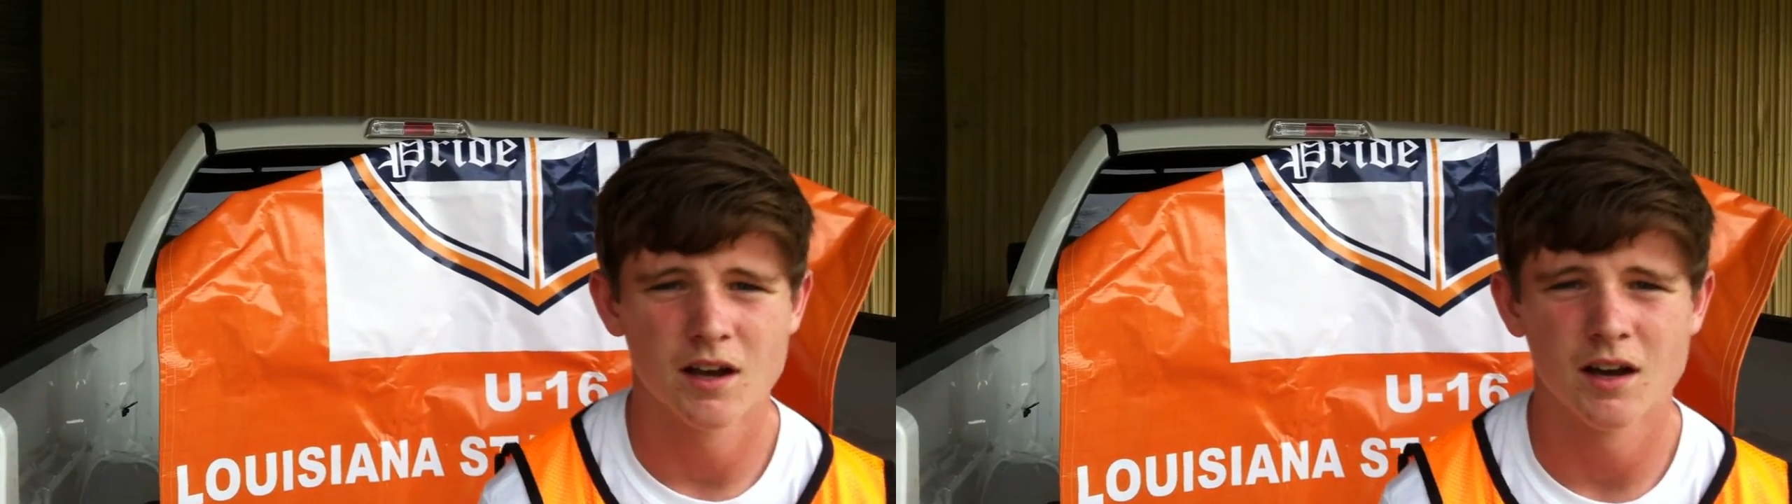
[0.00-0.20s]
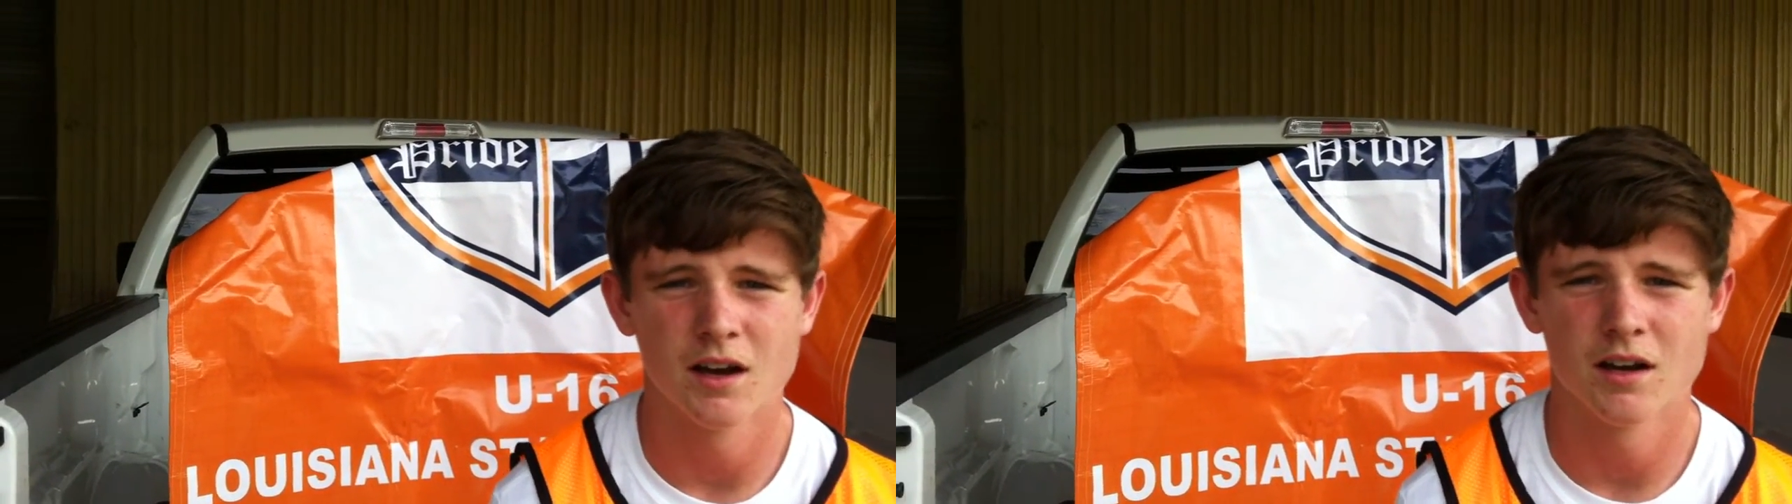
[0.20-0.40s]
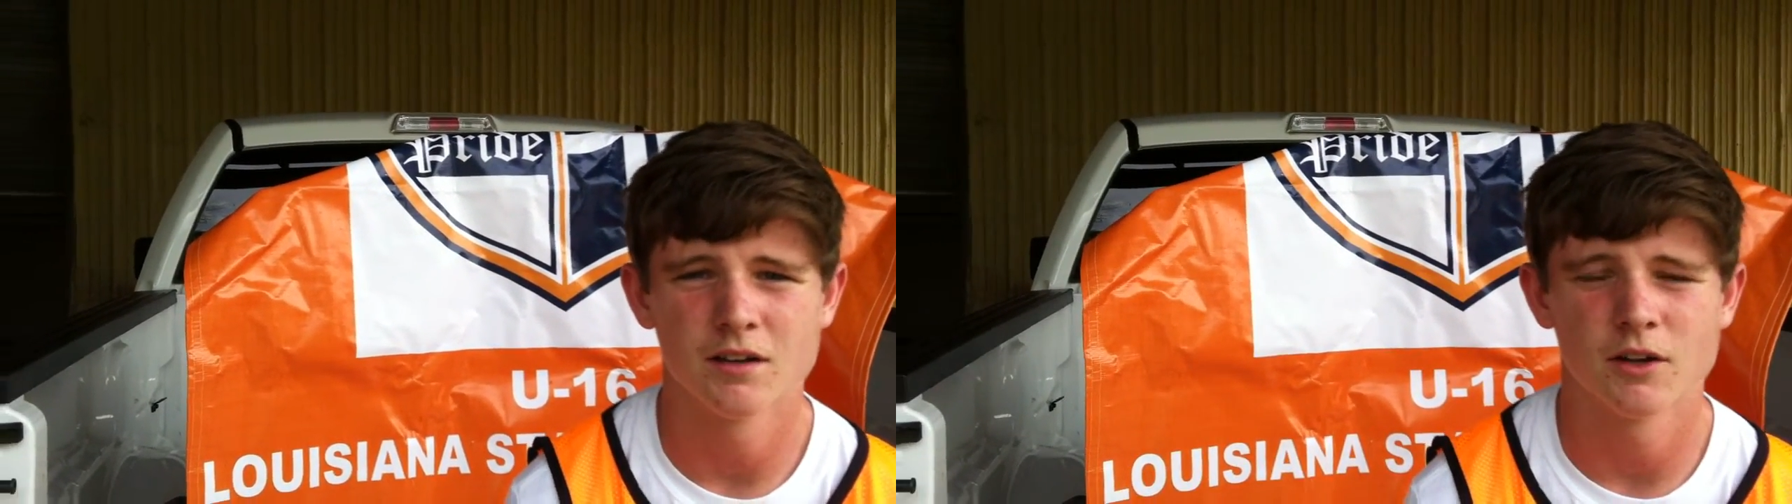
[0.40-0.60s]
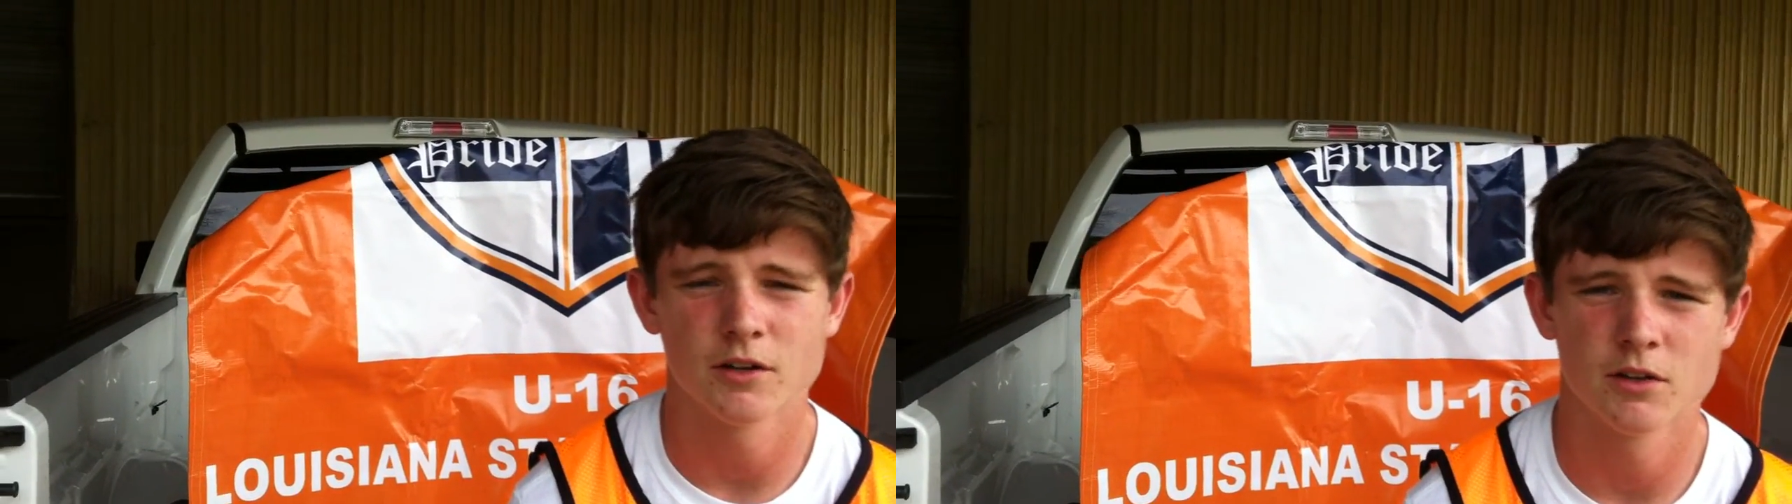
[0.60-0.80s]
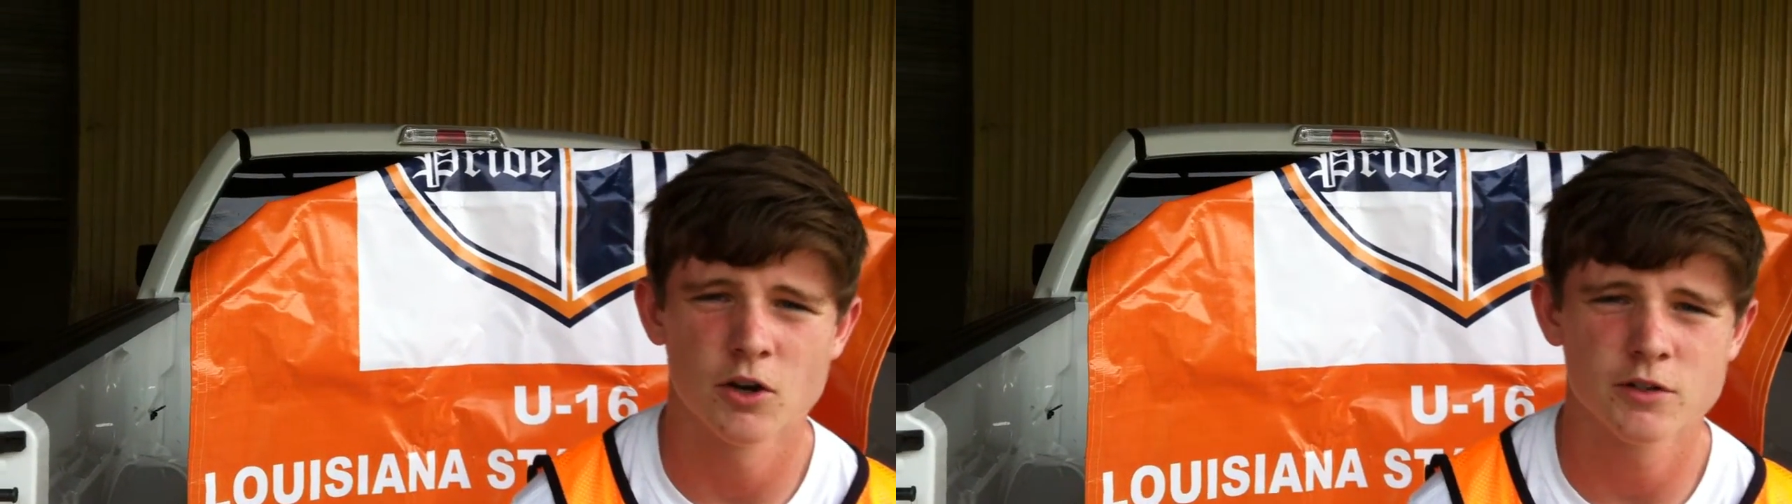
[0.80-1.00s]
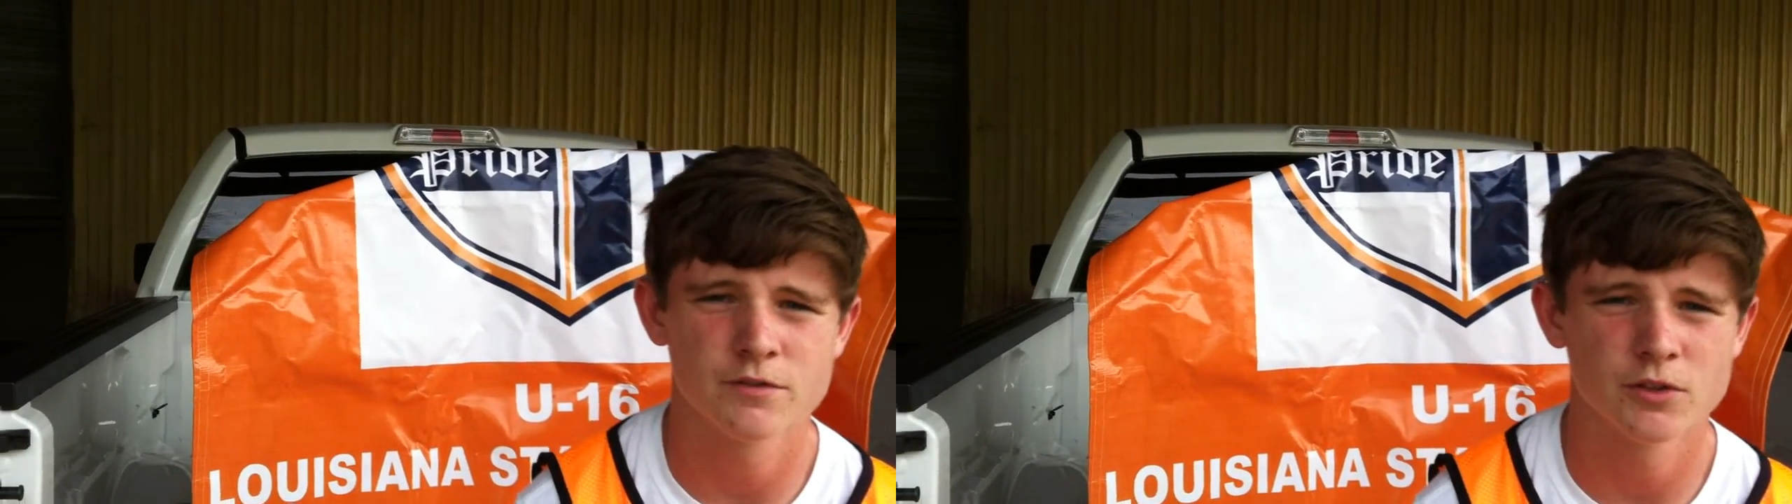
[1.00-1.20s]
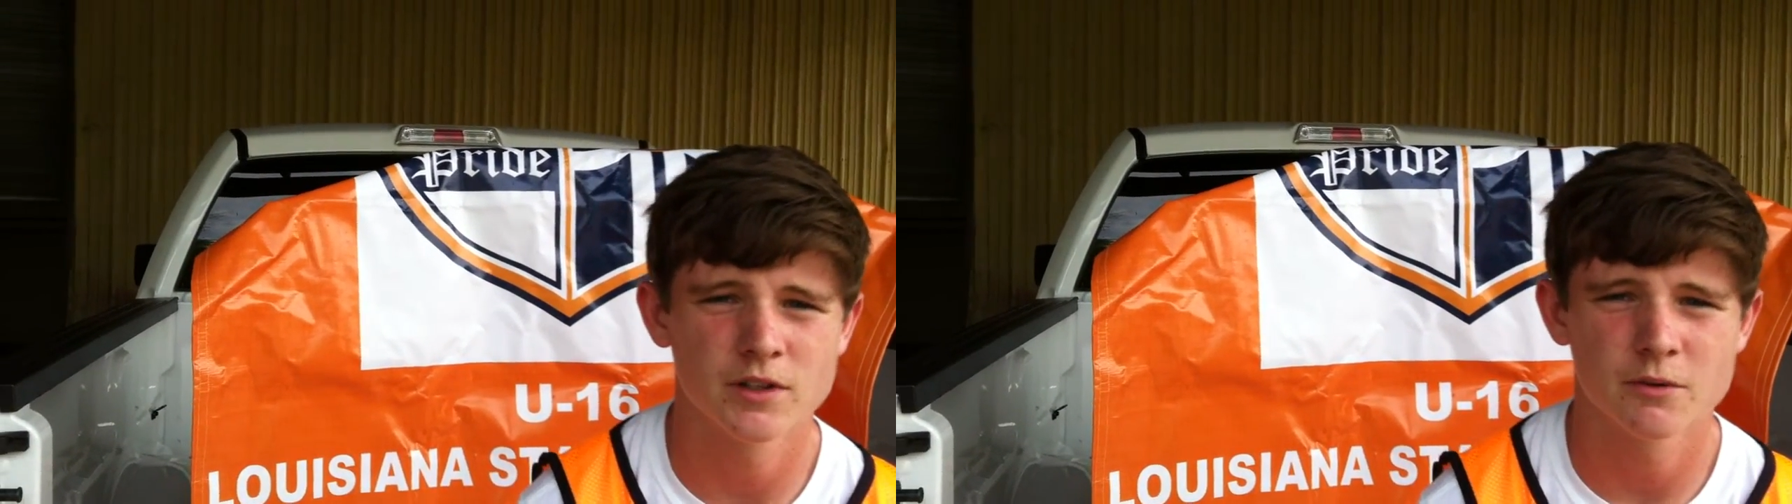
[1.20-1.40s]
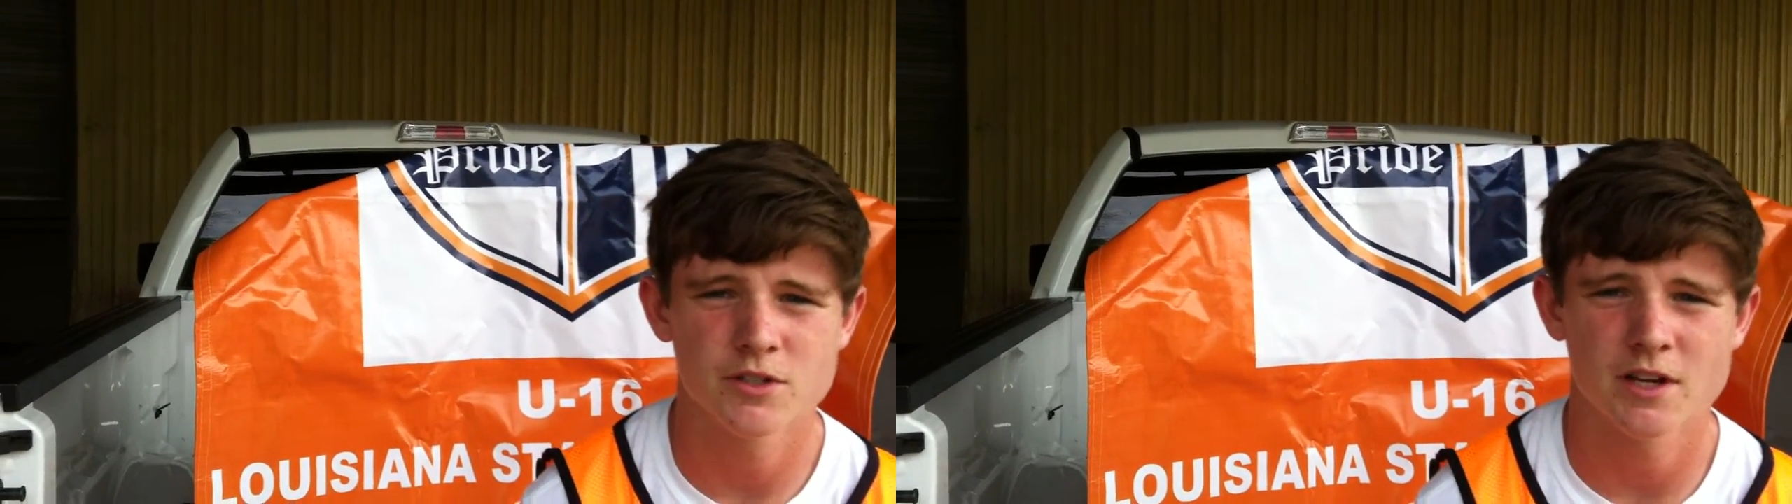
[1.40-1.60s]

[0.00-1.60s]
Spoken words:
on a large field they would